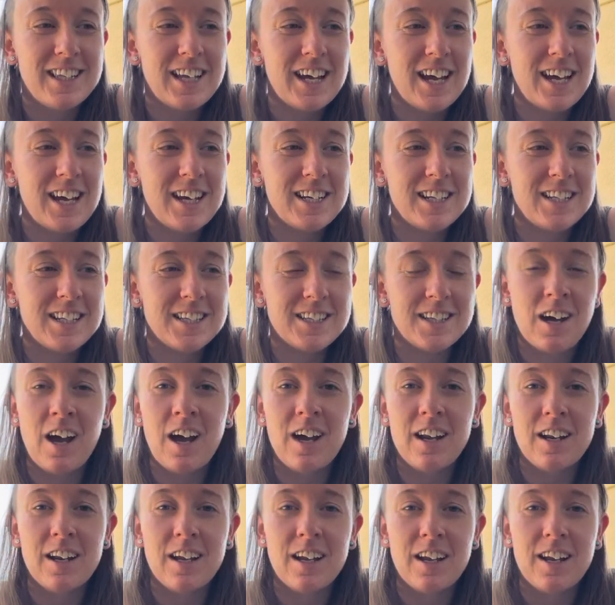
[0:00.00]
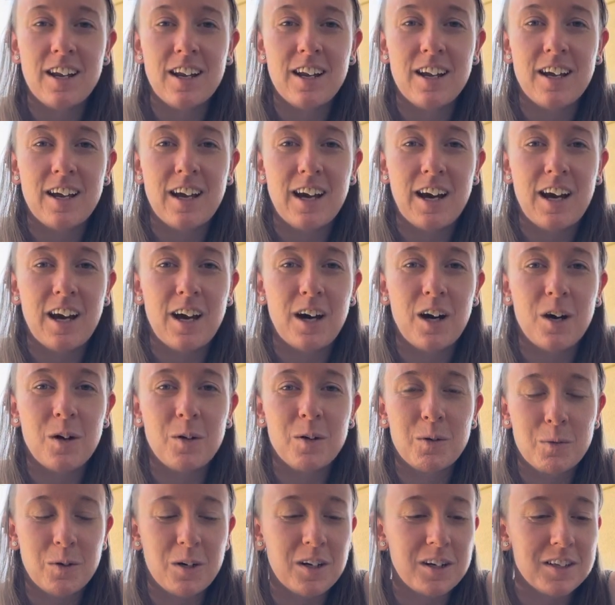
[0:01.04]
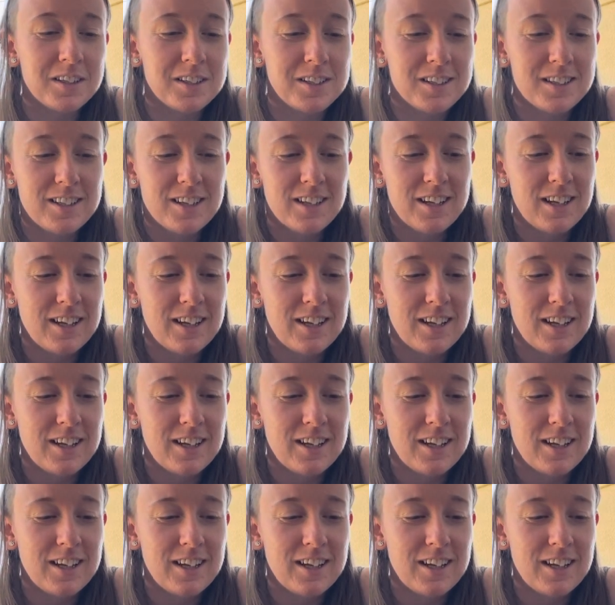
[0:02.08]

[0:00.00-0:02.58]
that is not how it works.